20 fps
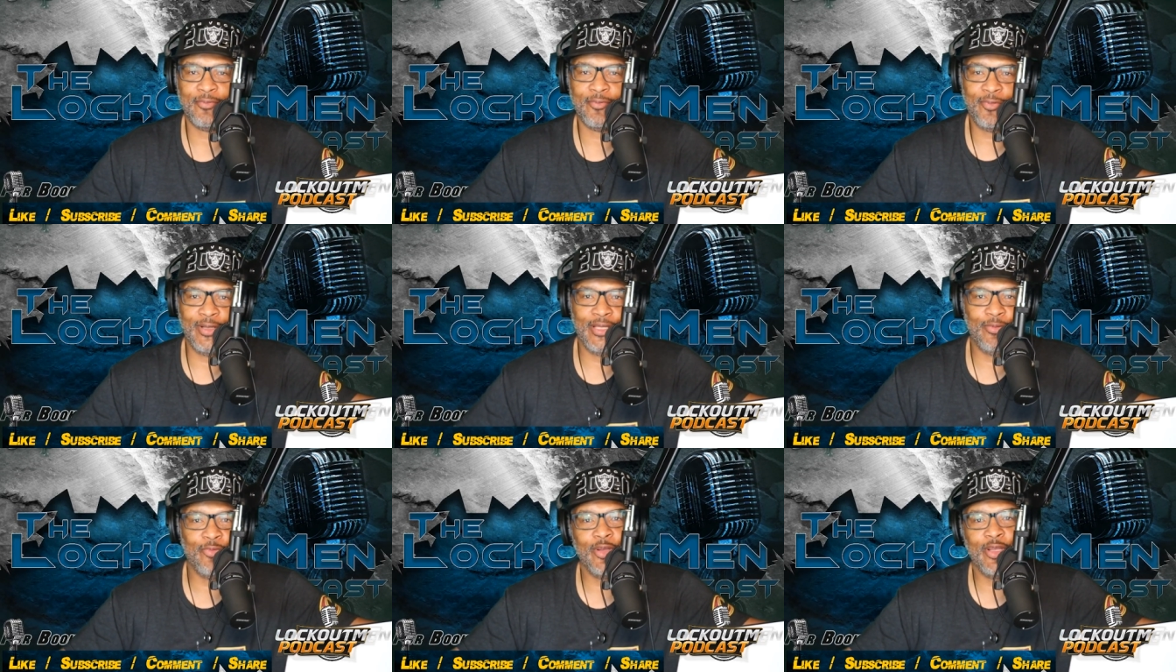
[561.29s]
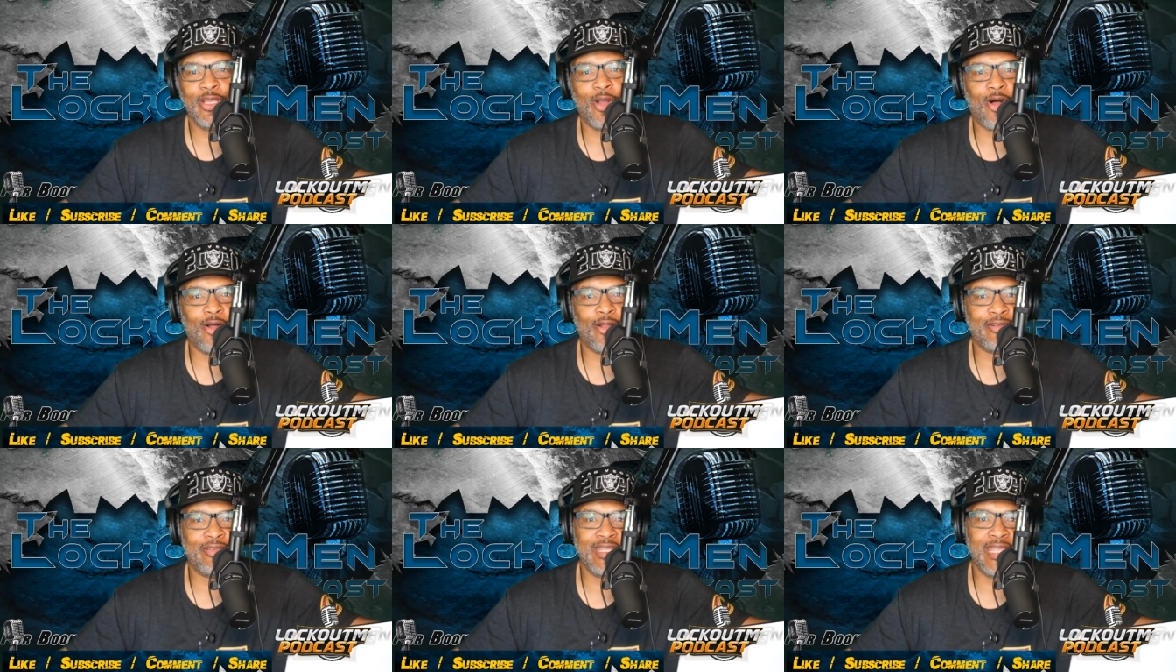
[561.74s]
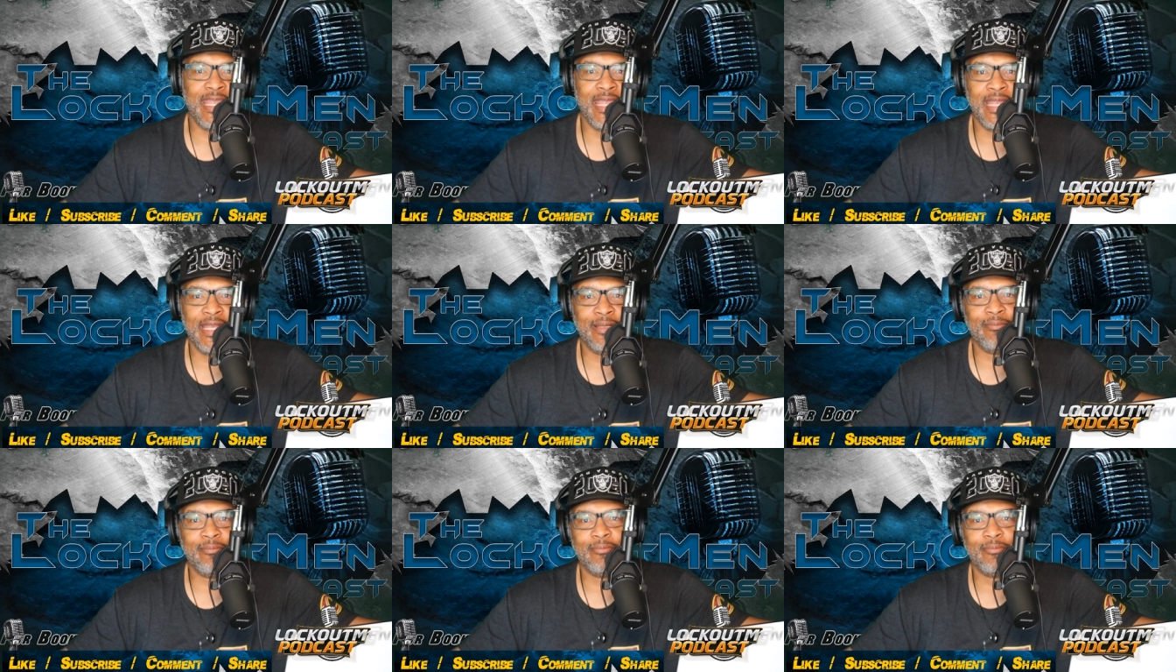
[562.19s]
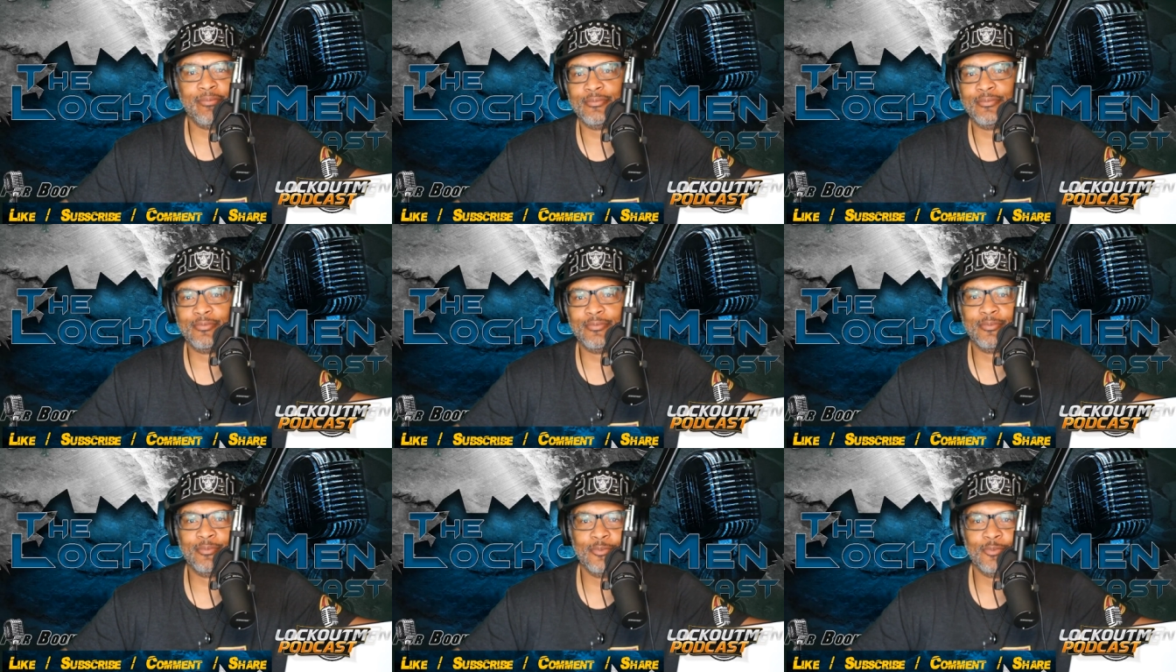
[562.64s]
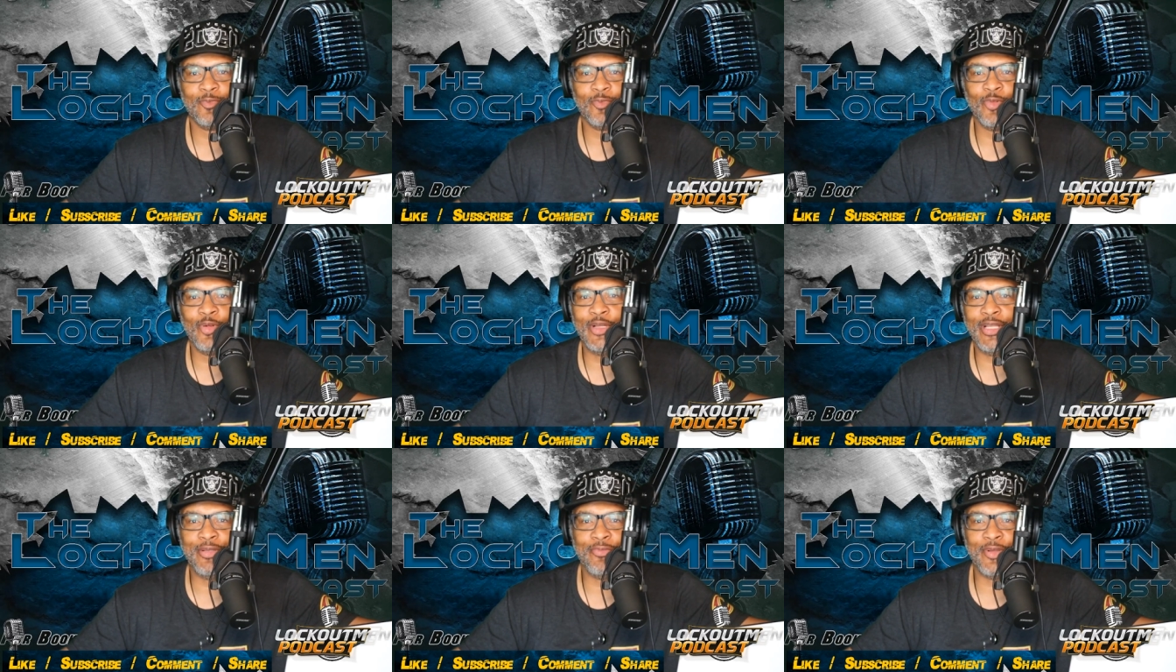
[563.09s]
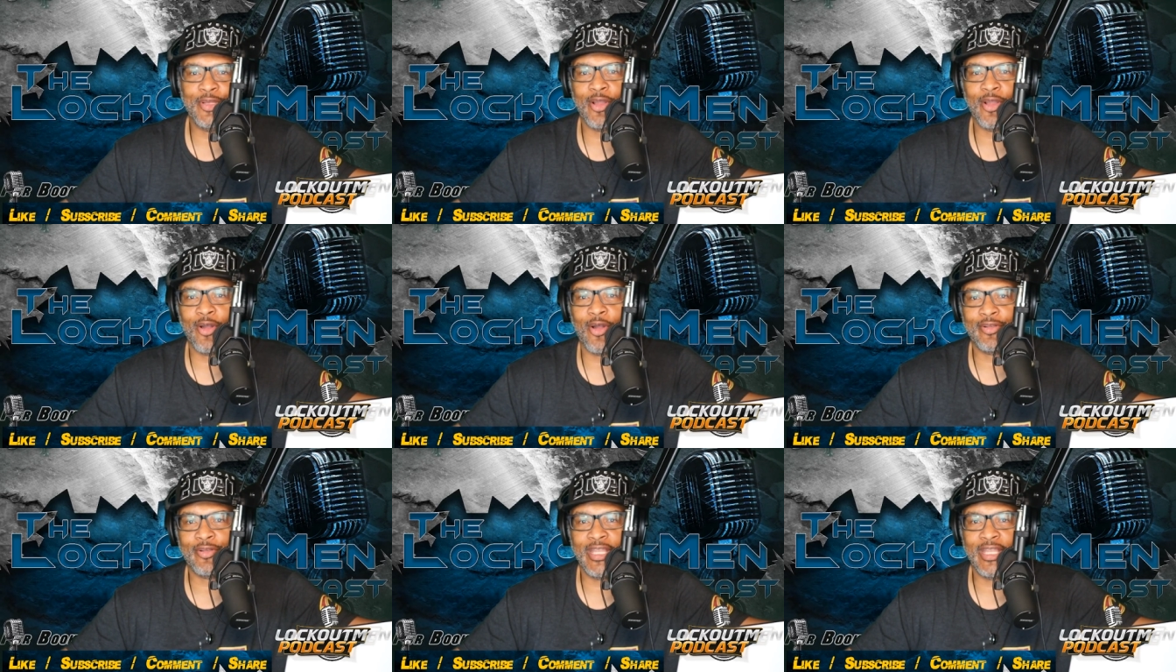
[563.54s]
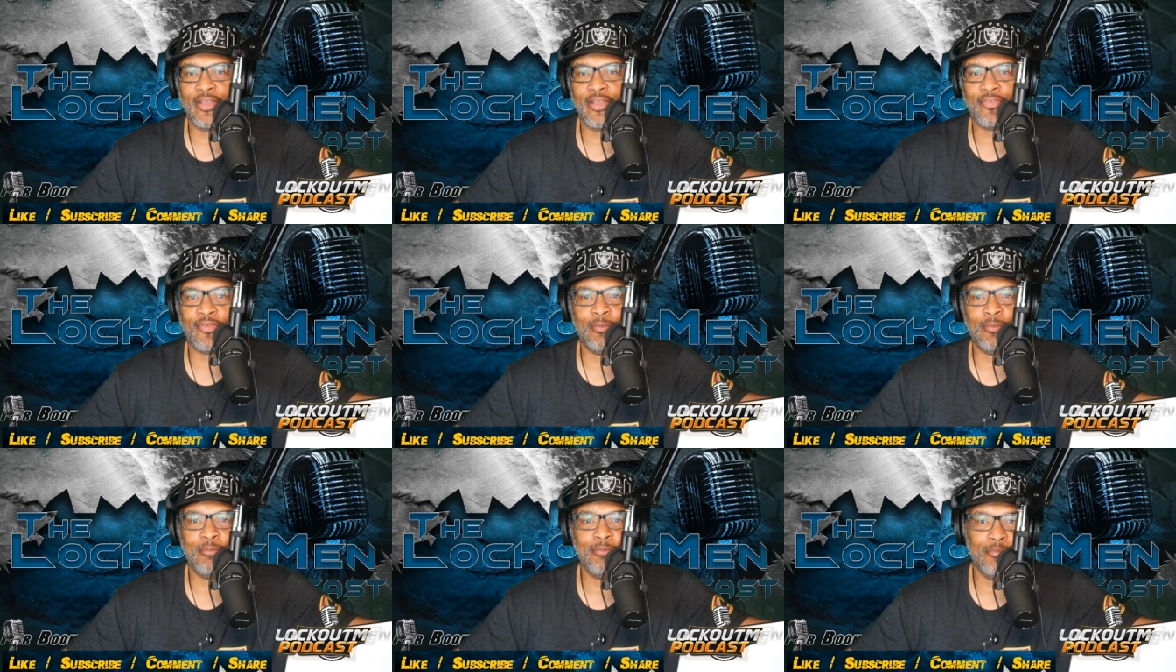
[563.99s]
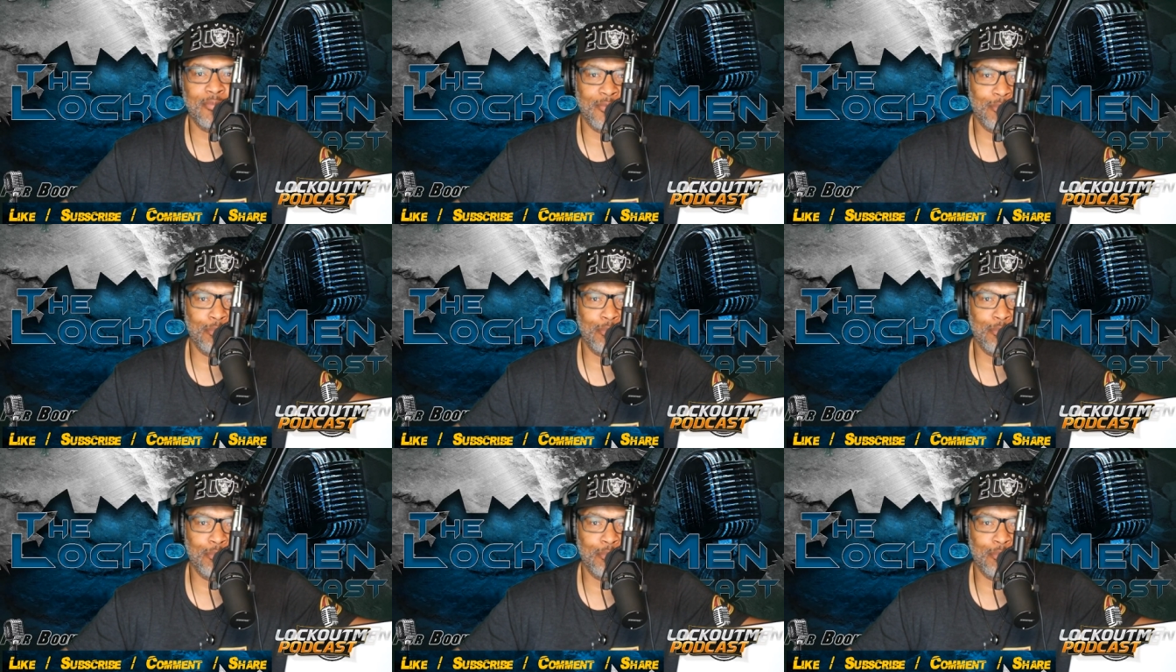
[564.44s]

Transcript: We we all did we we all did some